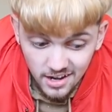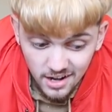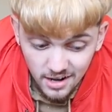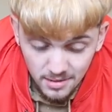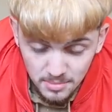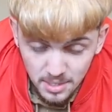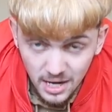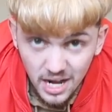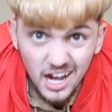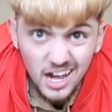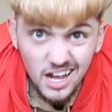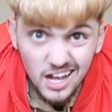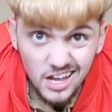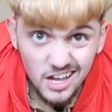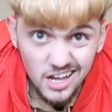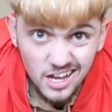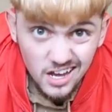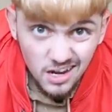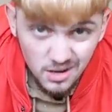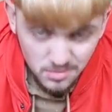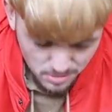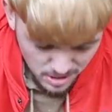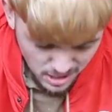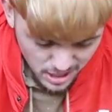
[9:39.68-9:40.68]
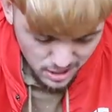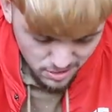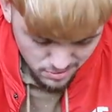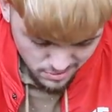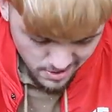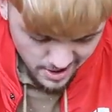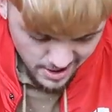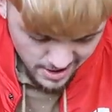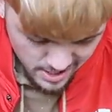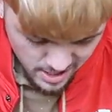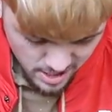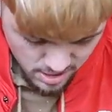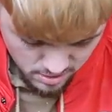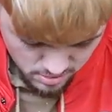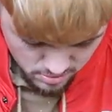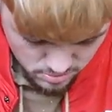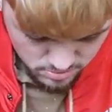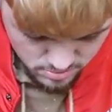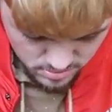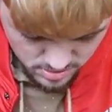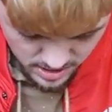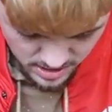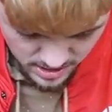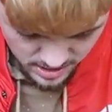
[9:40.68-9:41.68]
I'm hot. I'm hot right now.
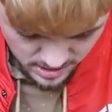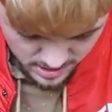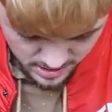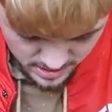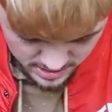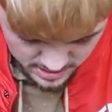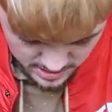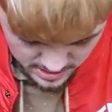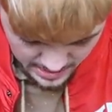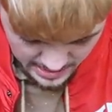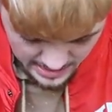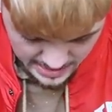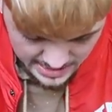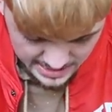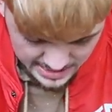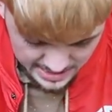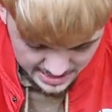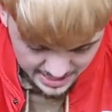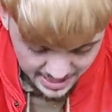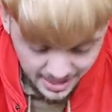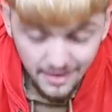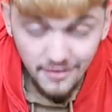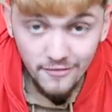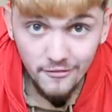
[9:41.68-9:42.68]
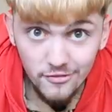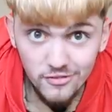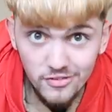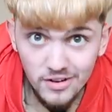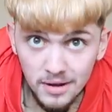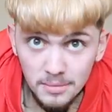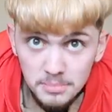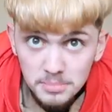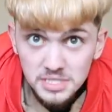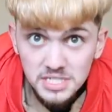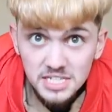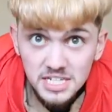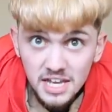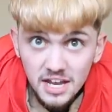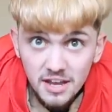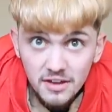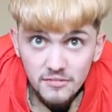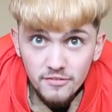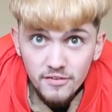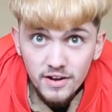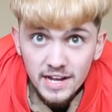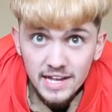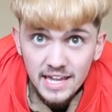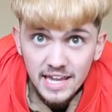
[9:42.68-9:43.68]
And it's like stiff. I'm
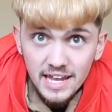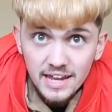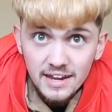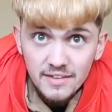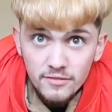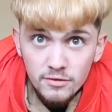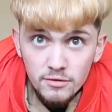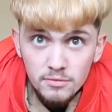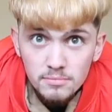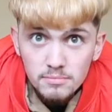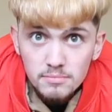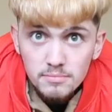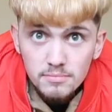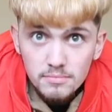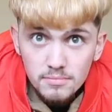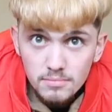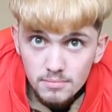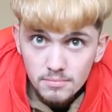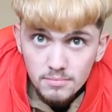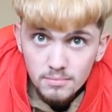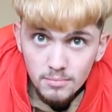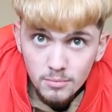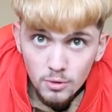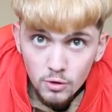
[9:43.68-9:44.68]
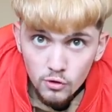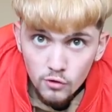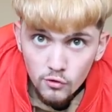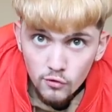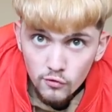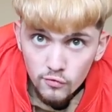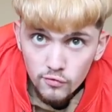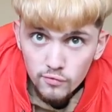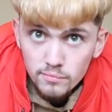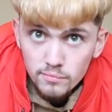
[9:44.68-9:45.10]
stiff. I can't even move.